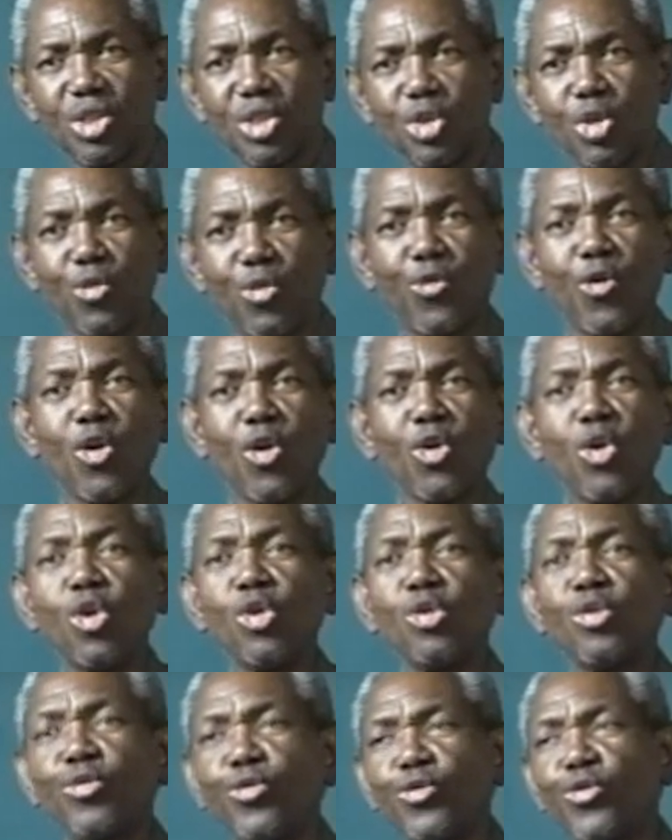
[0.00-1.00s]
to
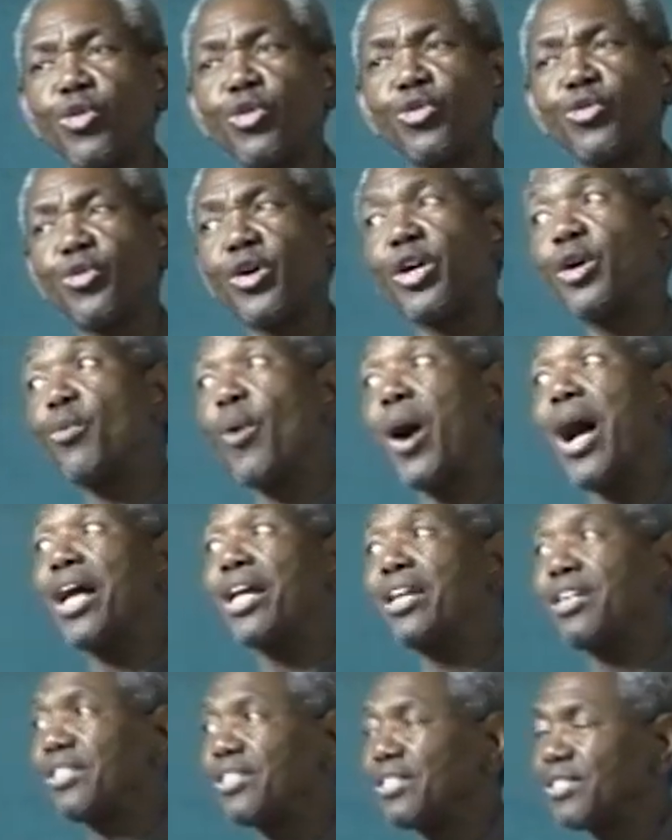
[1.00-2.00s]
forgo food for a
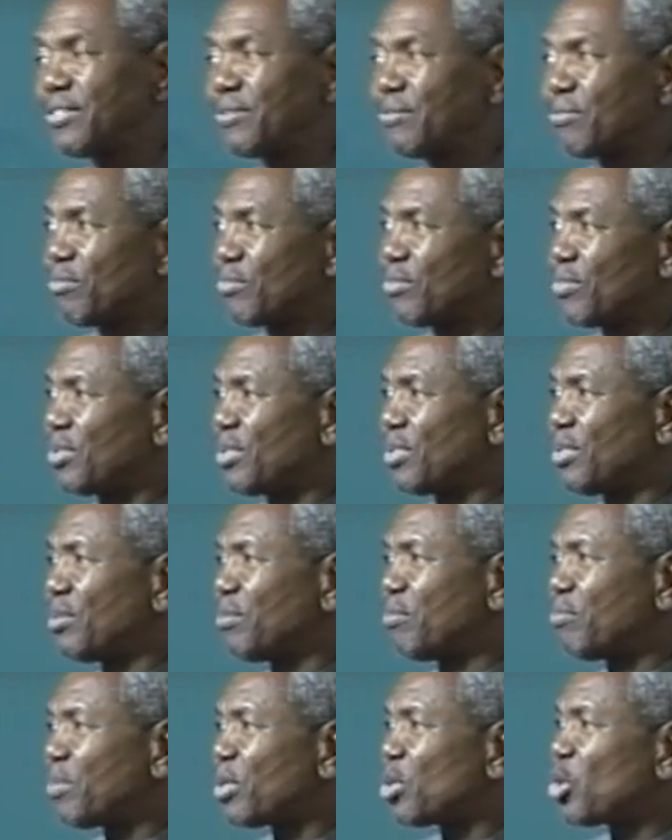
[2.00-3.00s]
while,
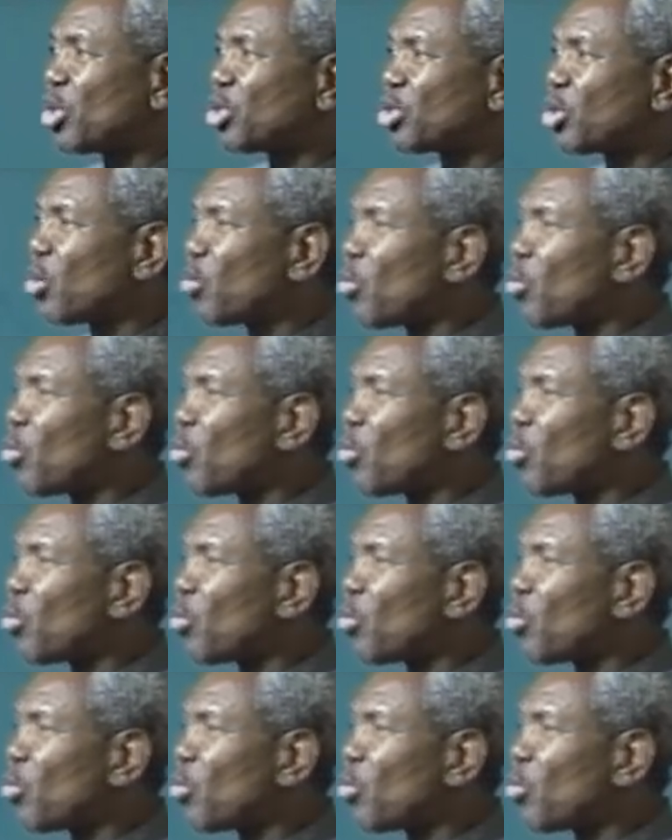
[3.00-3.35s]
because of